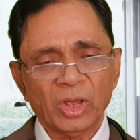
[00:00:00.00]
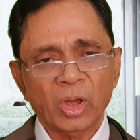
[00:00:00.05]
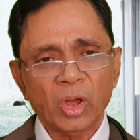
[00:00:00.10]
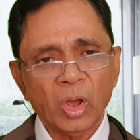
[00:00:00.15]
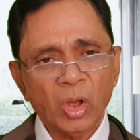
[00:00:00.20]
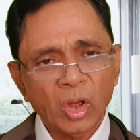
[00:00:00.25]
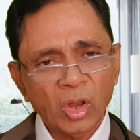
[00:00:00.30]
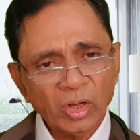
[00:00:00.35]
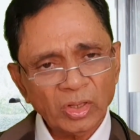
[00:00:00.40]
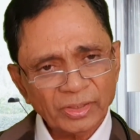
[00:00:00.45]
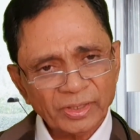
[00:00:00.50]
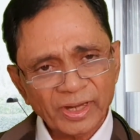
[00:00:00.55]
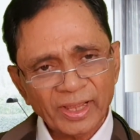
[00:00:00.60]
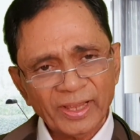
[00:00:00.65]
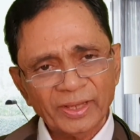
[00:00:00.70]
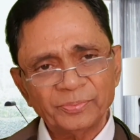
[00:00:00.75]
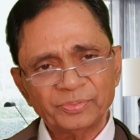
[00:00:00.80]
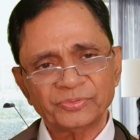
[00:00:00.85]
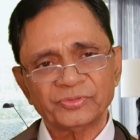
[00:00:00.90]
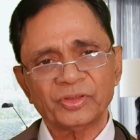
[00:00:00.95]
All
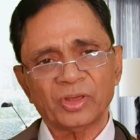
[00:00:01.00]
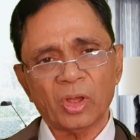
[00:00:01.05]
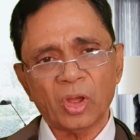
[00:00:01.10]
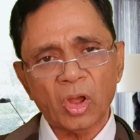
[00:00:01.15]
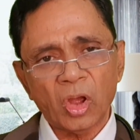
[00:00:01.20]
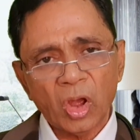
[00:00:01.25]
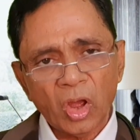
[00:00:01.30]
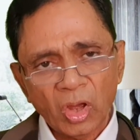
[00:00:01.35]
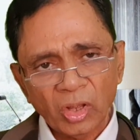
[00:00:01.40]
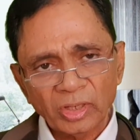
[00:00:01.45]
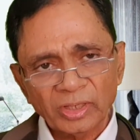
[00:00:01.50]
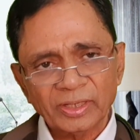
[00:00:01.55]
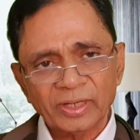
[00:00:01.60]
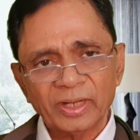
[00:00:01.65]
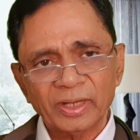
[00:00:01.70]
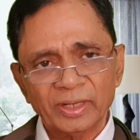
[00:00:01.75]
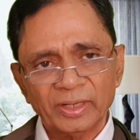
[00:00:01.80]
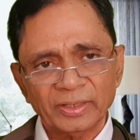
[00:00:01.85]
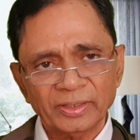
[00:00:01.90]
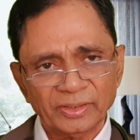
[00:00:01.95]
types, all
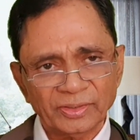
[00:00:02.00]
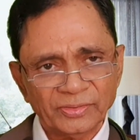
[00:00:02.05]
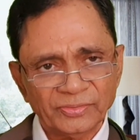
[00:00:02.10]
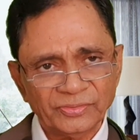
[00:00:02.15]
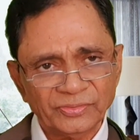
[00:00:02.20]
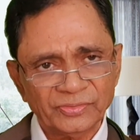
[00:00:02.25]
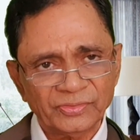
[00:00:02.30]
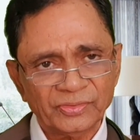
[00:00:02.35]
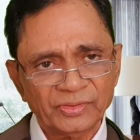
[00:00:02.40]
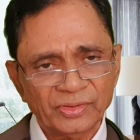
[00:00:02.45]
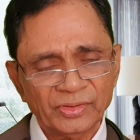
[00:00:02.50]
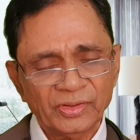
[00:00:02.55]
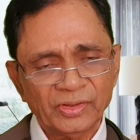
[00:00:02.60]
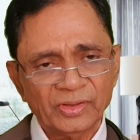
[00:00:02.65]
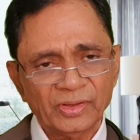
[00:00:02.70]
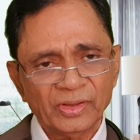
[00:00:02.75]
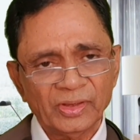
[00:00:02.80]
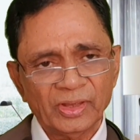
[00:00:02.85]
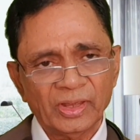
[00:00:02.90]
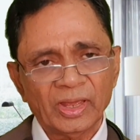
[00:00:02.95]
colors
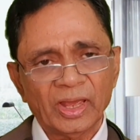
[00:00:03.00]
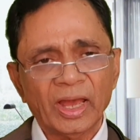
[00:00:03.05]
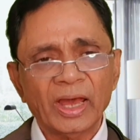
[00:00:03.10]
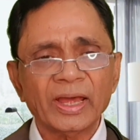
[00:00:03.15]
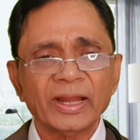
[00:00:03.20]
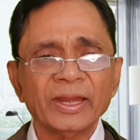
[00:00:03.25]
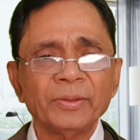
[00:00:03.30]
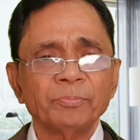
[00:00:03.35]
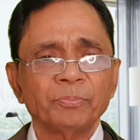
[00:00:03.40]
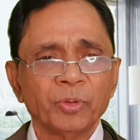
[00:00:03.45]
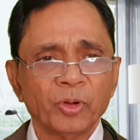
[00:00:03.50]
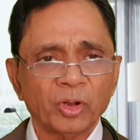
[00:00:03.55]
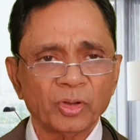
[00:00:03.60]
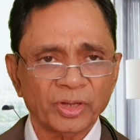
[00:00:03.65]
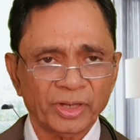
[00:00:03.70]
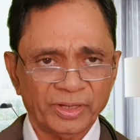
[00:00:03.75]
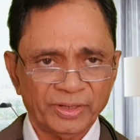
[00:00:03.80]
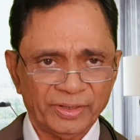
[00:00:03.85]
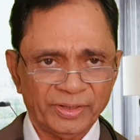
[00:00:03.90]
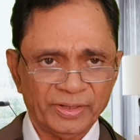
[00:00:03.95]
are
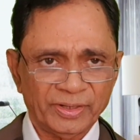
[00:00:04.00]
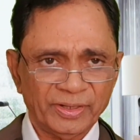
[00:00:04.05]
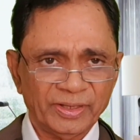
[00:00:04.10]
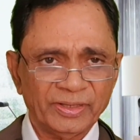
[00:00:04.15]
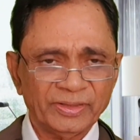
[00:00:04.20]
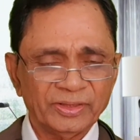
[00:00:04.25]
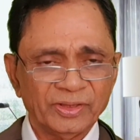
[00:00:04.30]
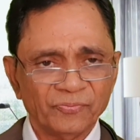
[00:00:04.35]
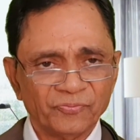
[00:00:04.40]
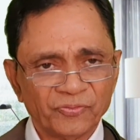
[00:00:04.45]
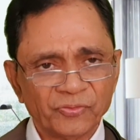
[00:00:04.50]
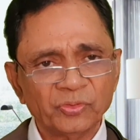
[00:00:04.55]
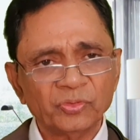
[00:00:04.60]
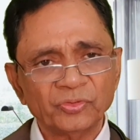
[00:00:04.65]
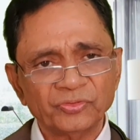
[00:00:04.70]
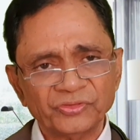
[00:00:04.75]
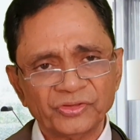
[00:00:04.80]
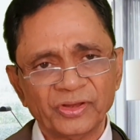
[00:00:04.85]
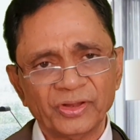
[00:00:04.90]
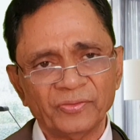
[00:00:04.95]
important in the
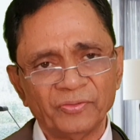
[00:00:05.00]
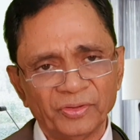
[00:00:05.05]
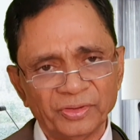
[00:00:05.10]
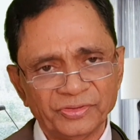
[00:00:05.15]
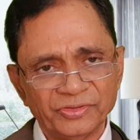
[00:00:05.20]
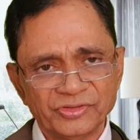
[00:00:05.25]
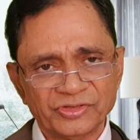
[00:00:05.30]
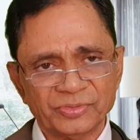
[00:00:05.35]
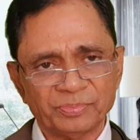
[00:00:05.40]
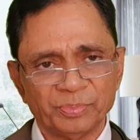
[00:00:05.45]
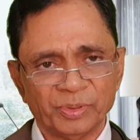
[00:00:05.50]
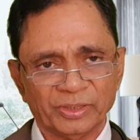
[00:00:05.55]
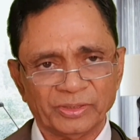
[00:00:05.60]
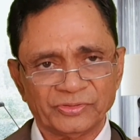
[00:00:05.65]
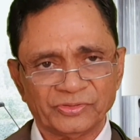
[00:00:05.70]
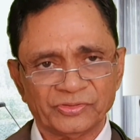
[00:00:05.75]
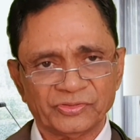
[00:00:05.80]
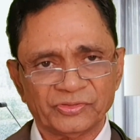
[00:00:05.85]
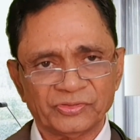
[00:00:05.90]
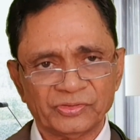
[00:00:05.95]
fruits and
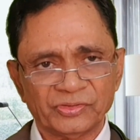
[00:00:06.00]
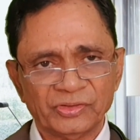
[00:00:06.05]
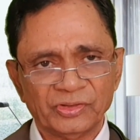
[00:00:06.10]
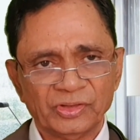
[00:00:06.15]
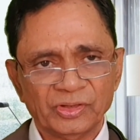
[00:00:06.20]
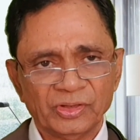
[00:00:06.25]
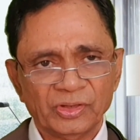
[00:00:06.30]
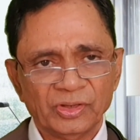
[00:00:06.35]
vegetables.